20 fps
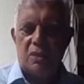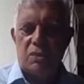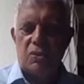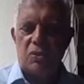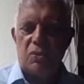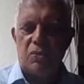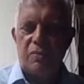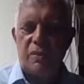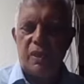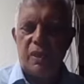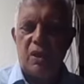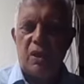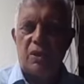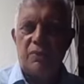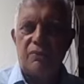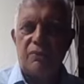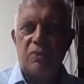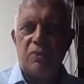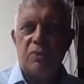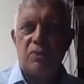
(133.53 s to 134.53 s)
So many
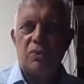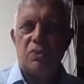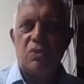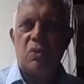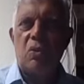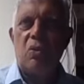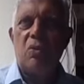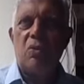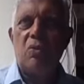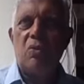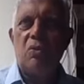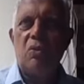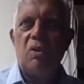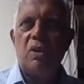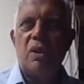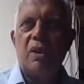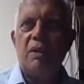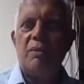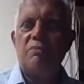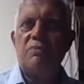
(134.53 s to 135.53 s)
of those
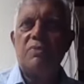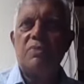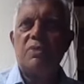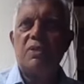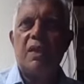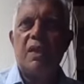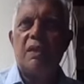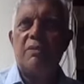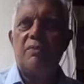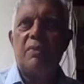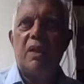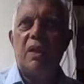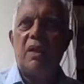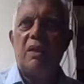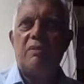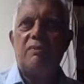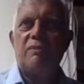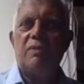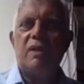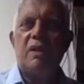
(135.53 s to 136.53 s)
old hymns came
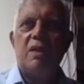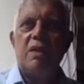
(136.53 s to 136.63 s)
alive.